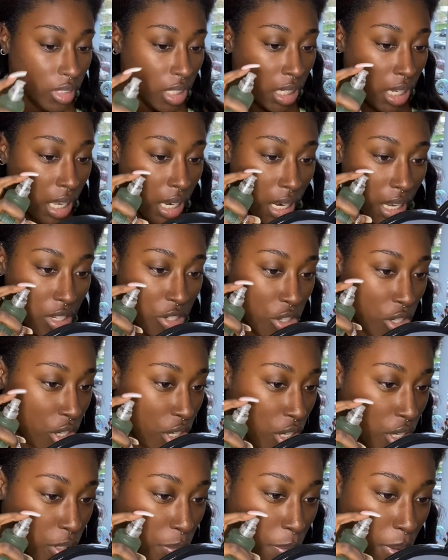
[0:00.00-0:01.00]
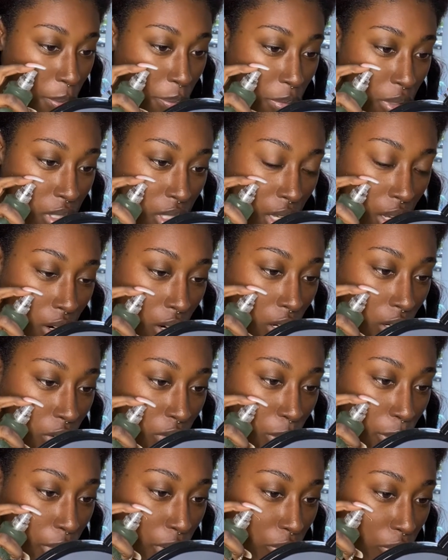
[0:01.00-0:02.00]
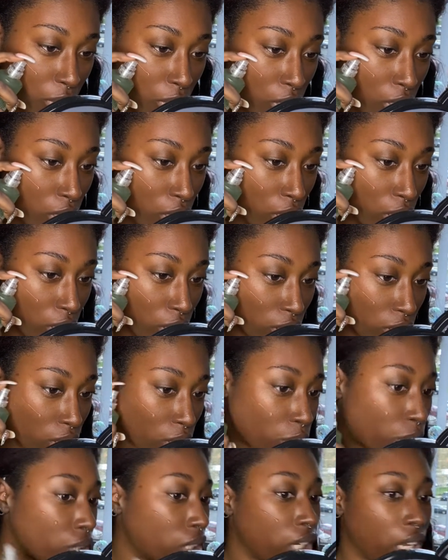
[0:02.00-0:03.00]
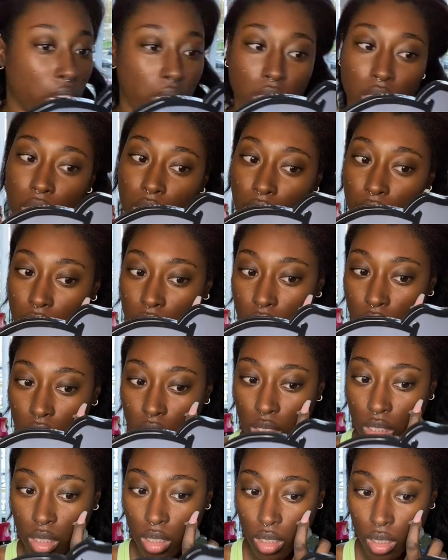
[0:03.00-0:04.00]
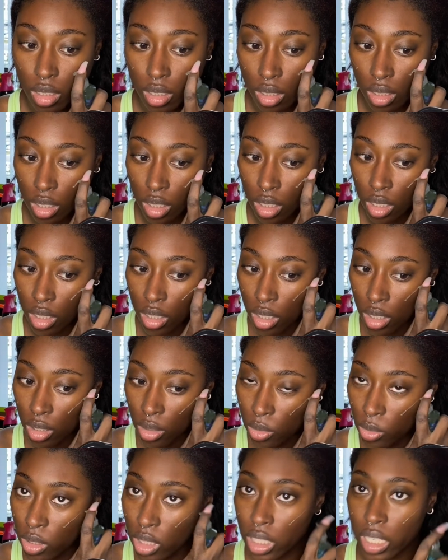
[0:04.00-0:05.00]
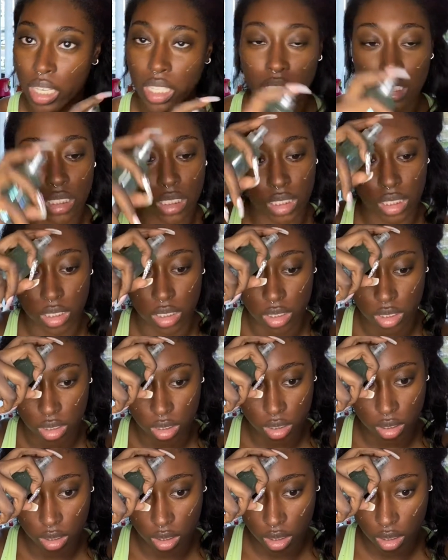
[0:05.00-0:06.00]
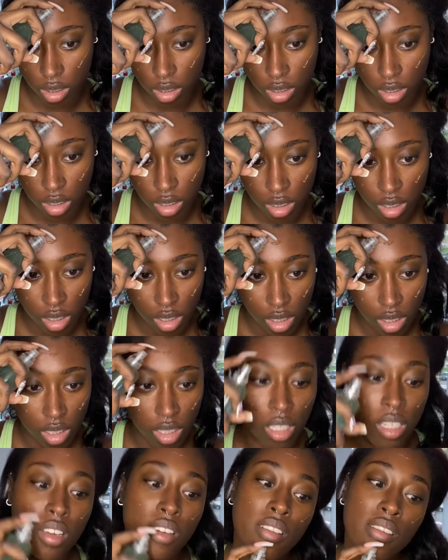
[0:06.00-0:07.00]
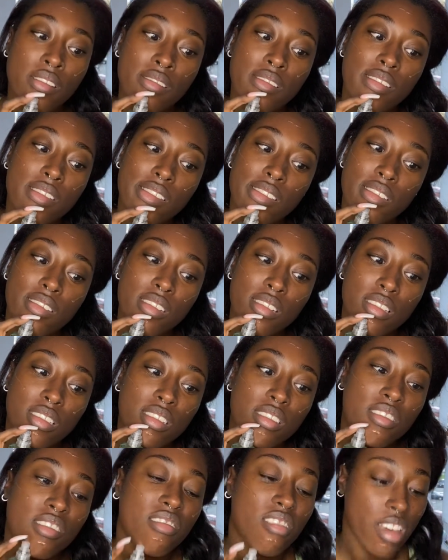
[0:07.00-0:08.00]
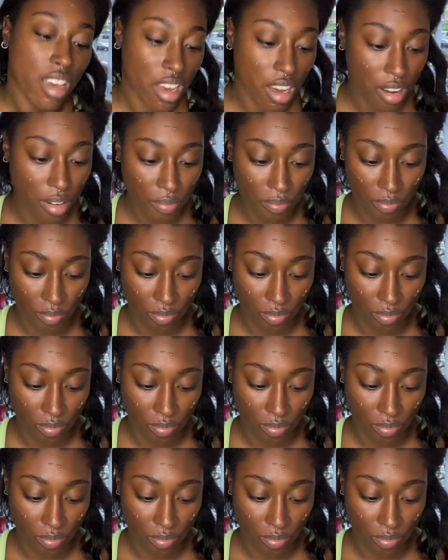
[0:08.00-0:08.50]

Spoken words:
And I just pump this all over my face, so one line there, one line here, and a little there.